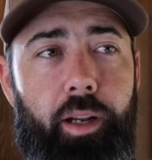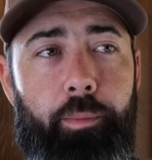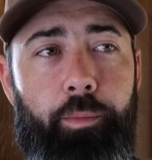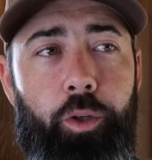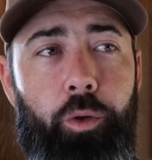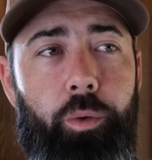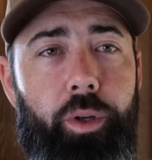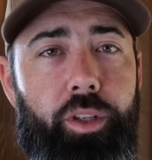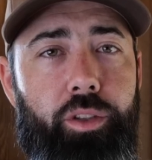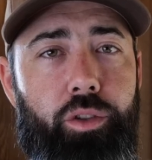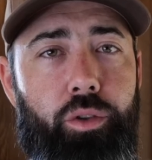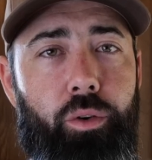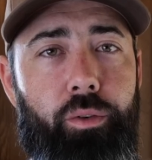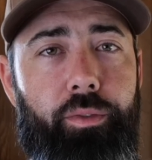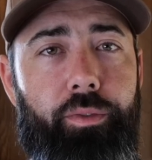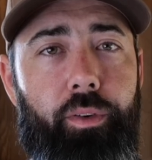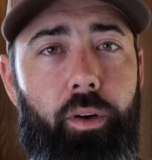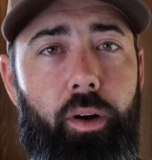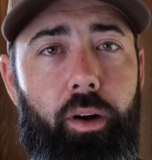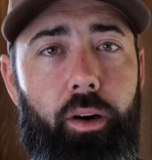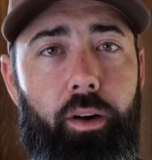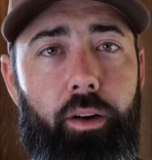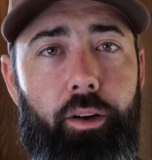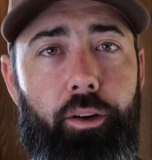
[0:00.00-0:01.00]
I'm doing so
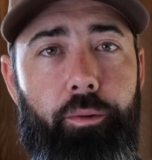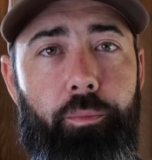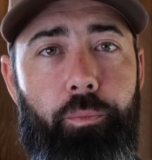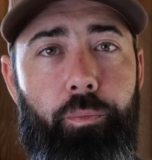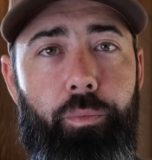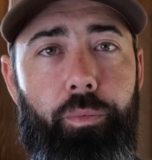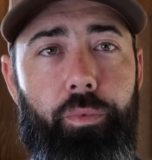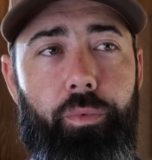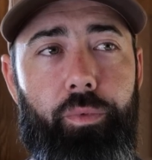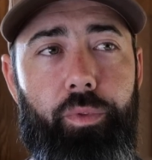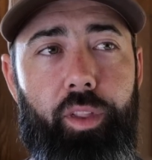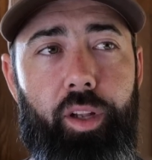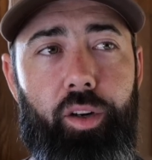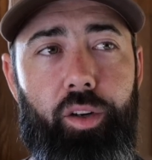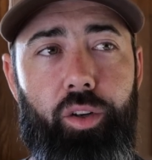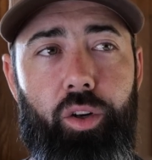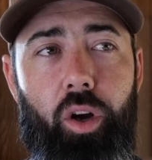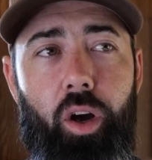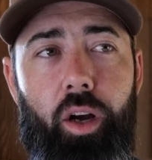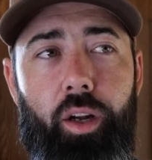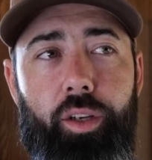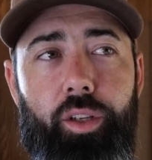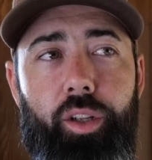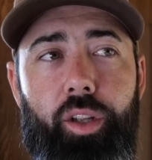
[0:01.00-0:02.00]
far, they're
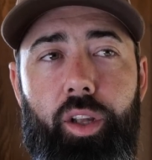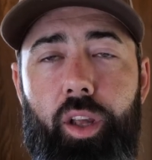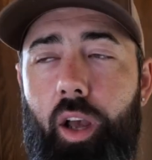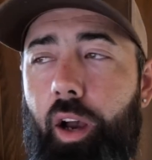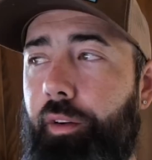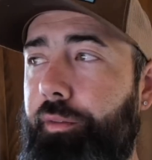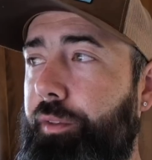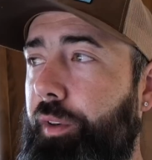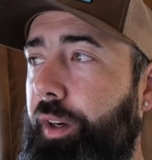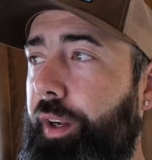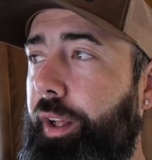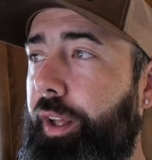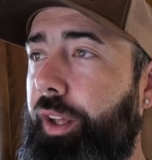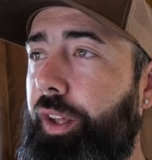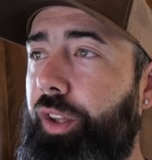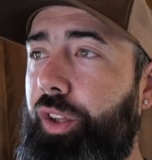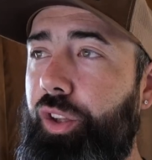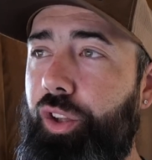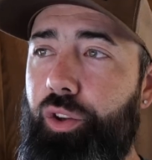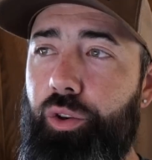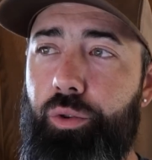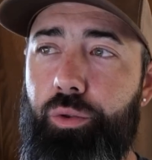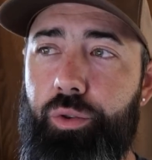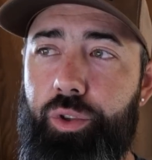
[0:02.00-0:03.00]
not covering
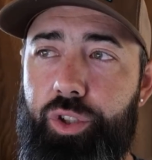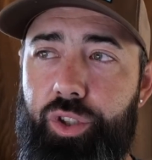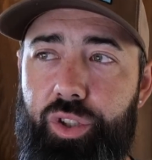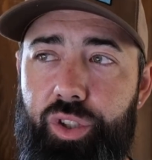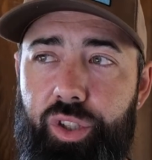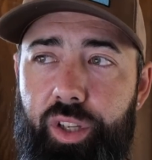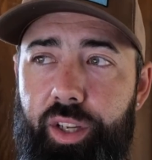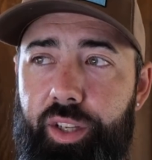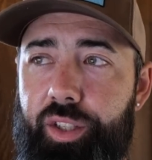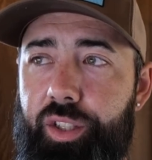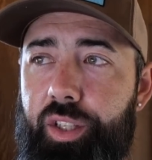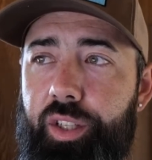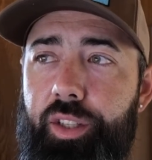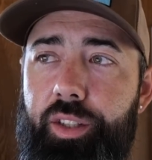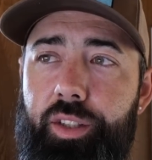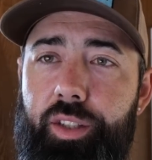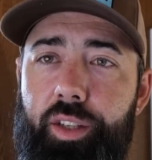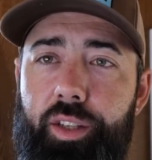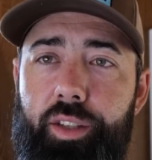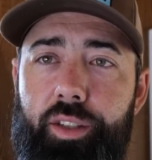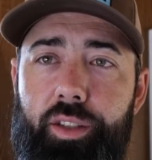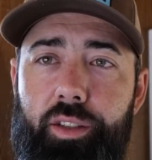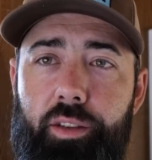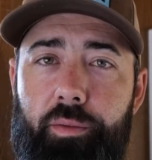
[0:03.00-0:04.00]
huge
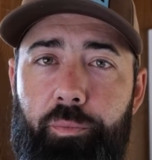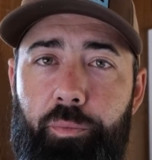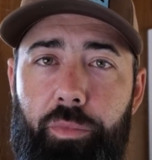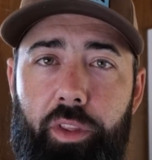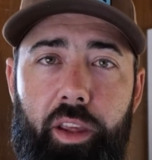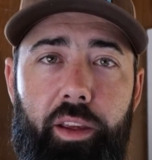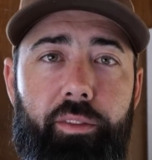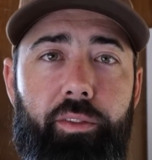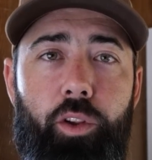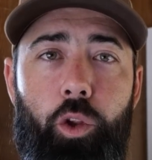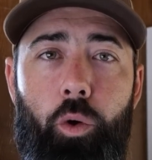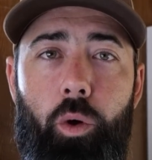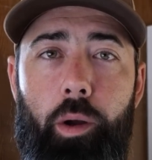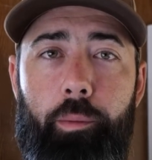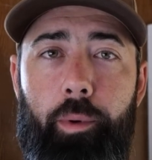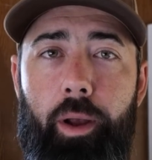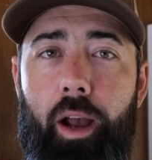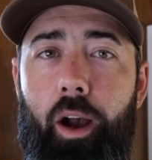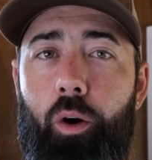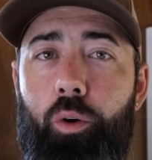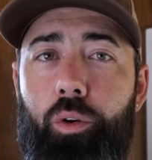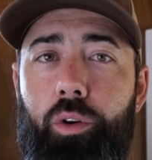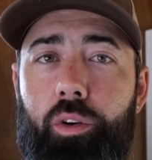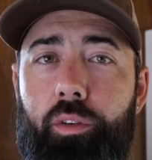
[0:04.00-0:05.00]
distances. Even though I'm
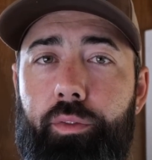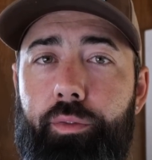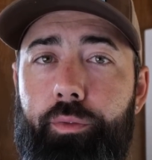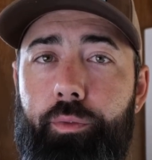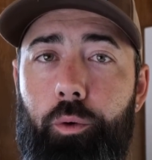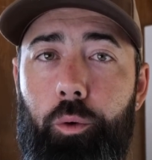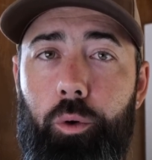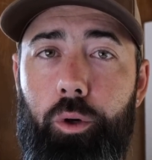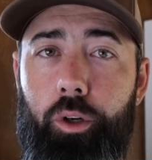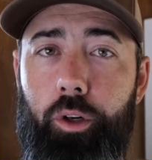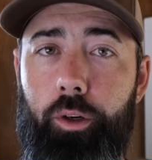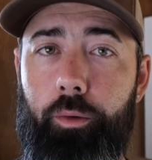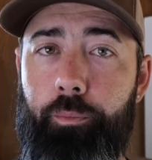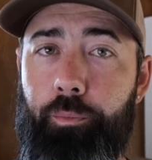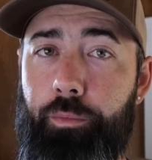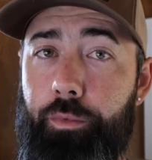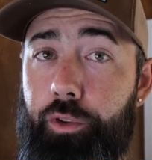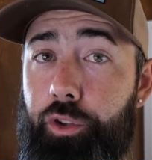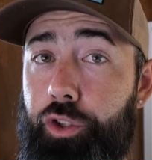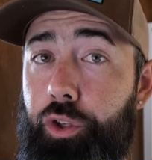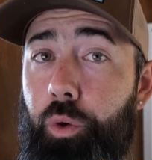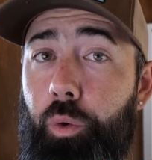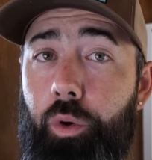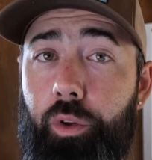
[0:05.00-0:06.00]
out for
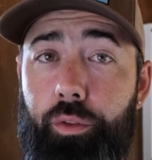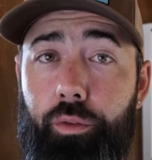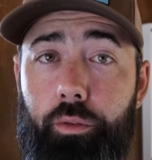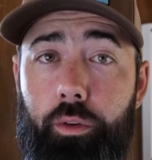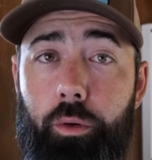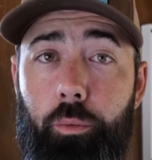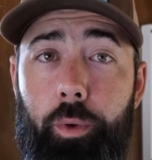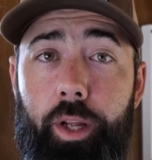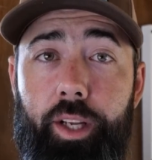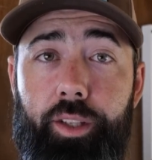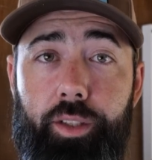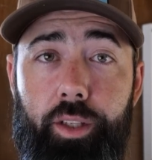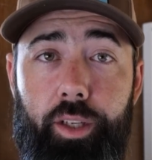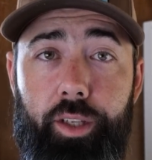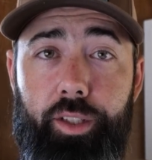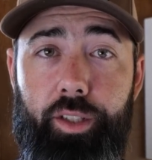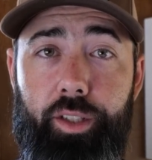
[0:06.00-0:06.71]
2 or 3 weeks at a